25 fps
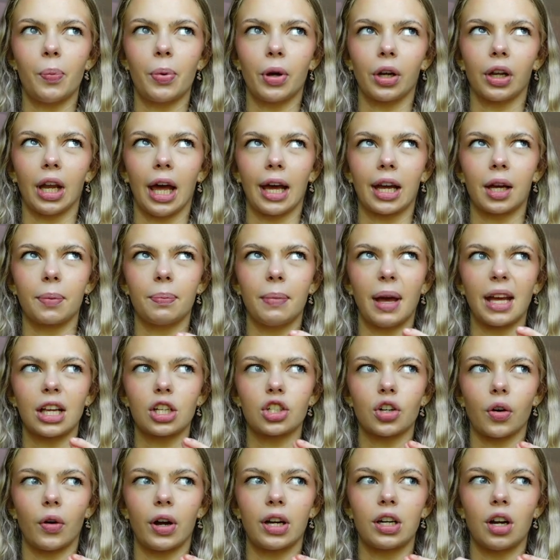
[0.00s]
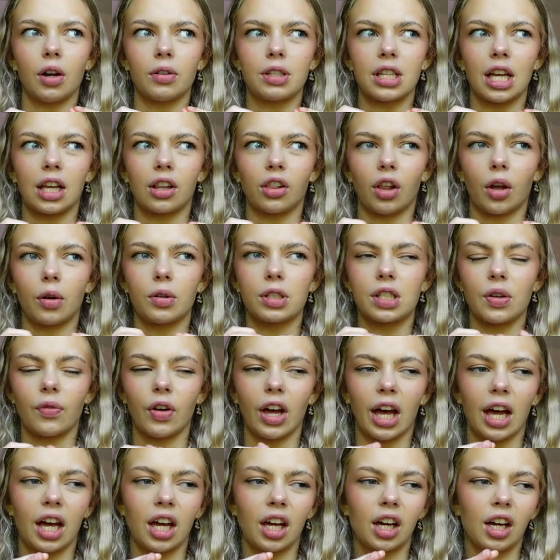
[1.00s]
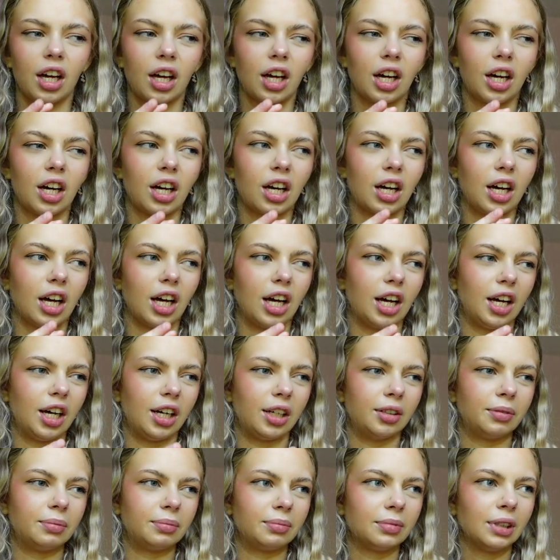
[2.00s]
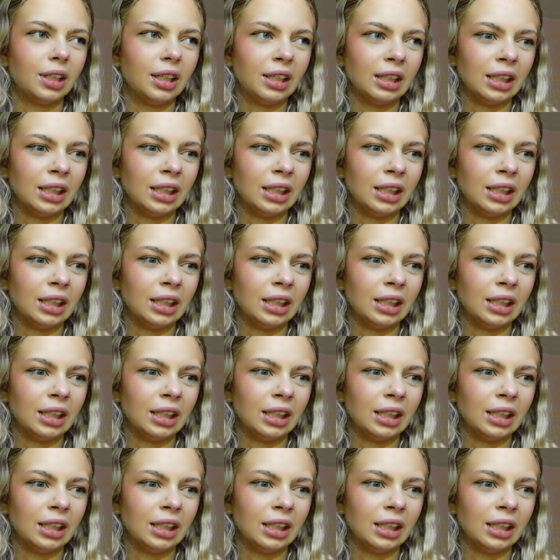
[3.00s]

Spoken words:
but like make sure I don't take loads of it.